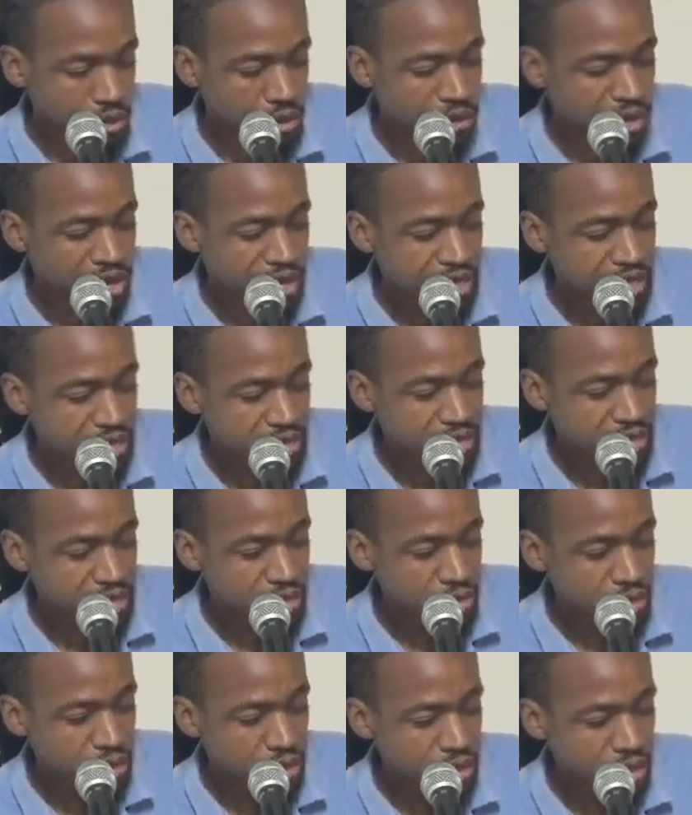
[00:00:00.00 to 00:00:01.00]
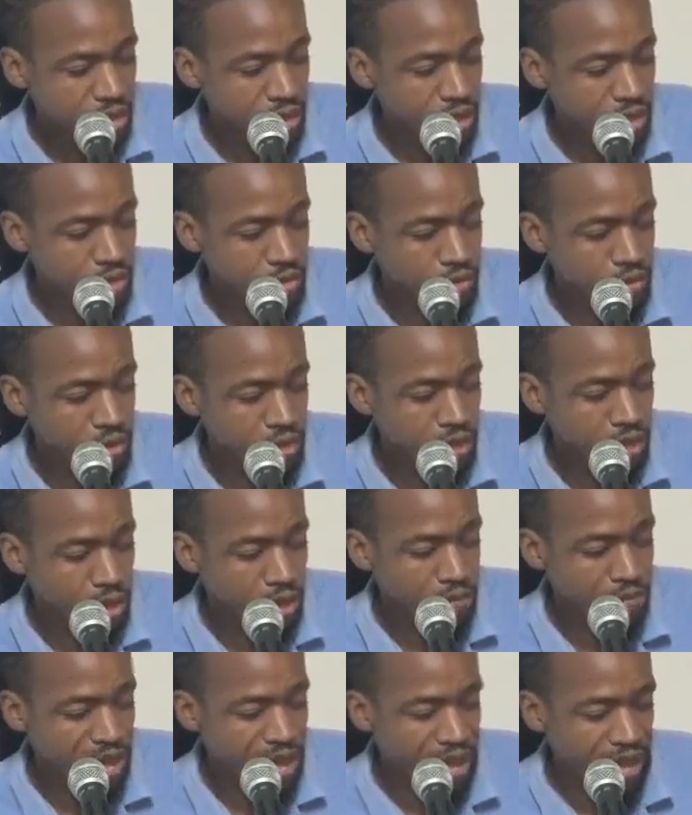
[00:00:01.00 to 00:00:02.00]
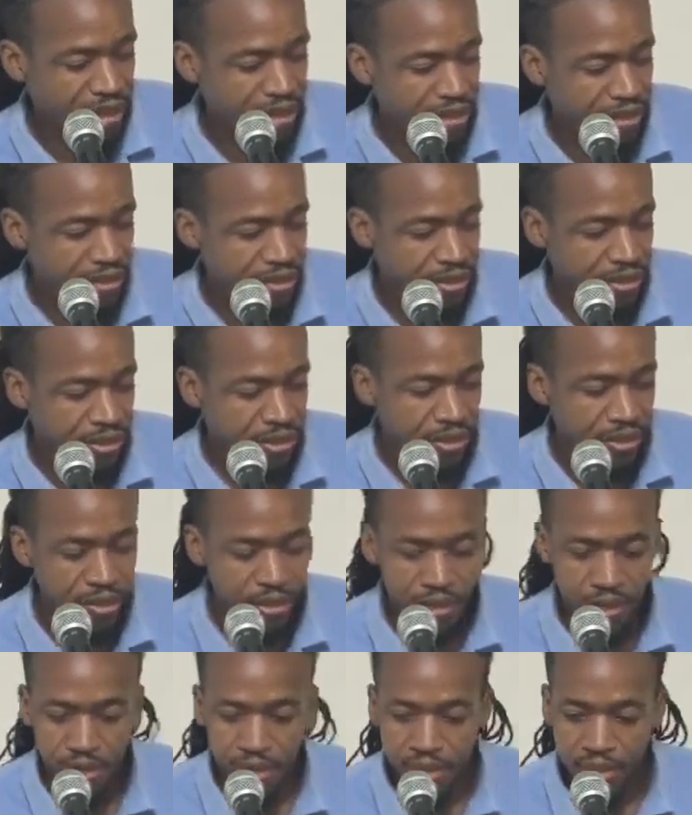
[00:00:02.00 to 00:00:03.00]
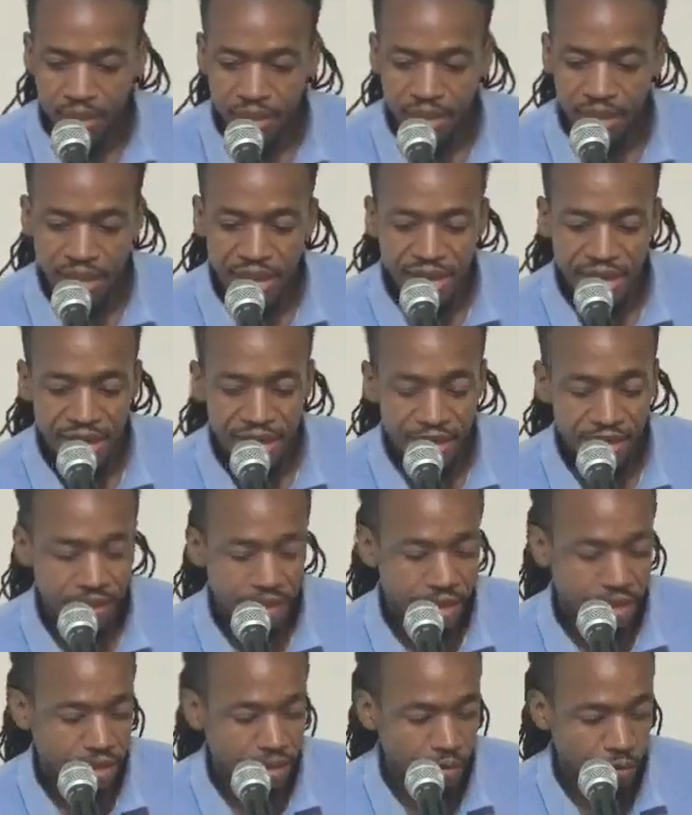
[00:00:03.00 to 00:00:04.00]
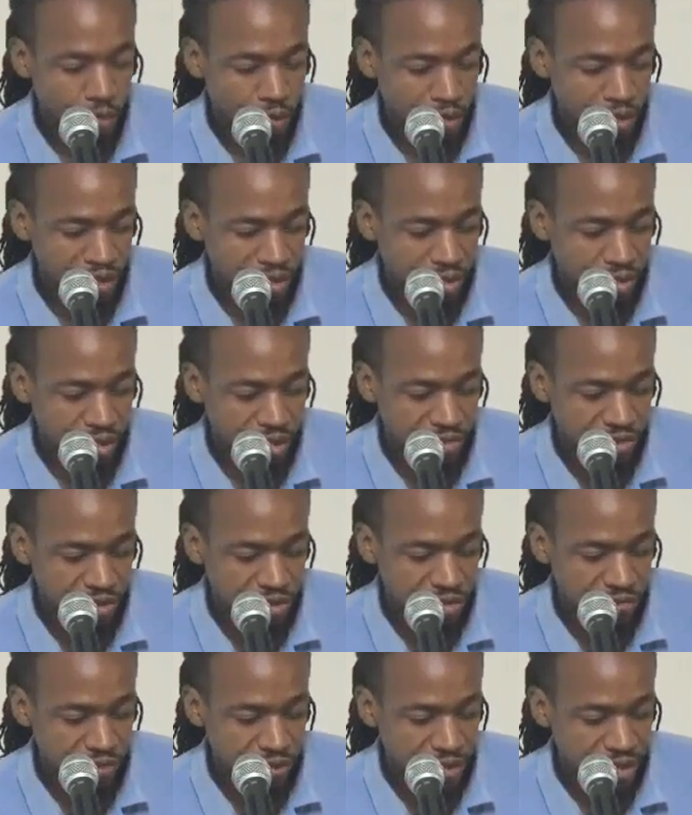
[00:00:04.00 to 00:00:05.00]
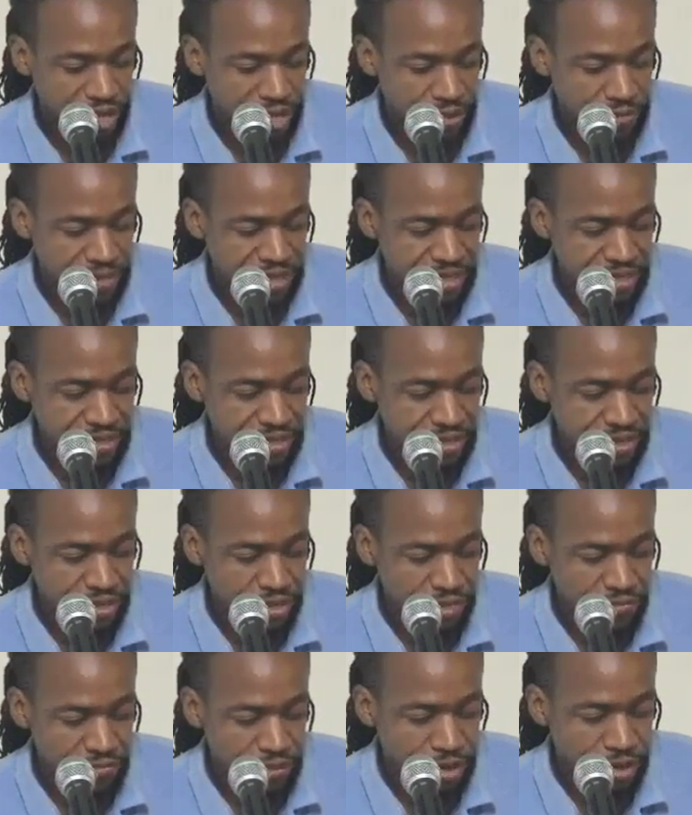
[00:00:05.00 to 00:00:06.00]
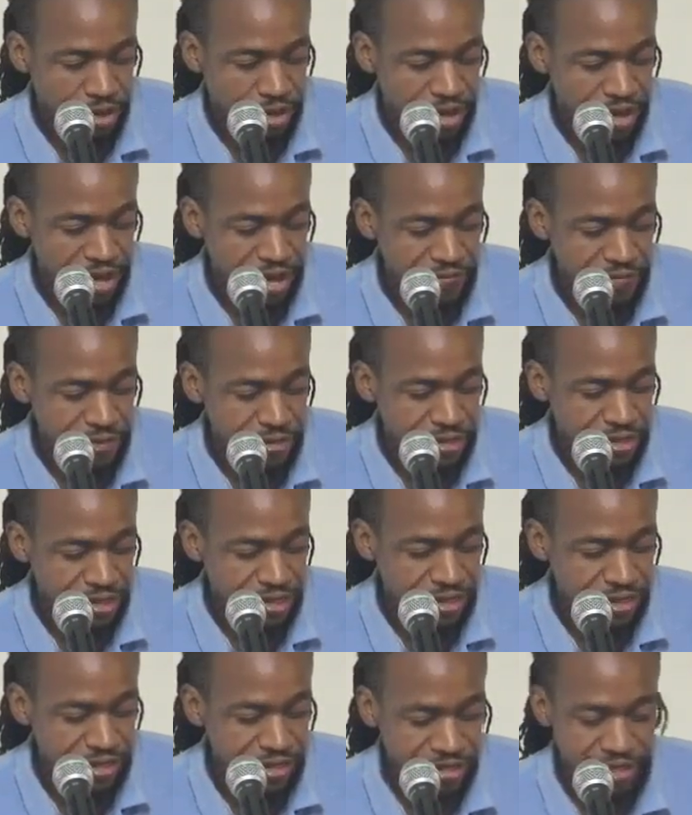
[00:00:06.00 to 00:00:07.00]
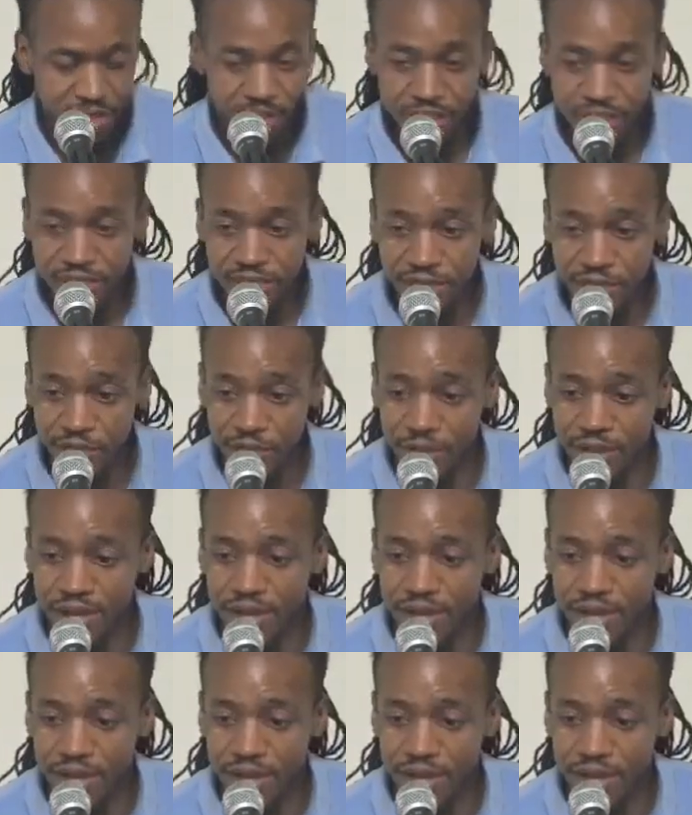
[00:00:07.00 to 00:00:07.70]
right, so now we are back. And good morning to all those who put comments in so far. Hey, First Lady, good to see you.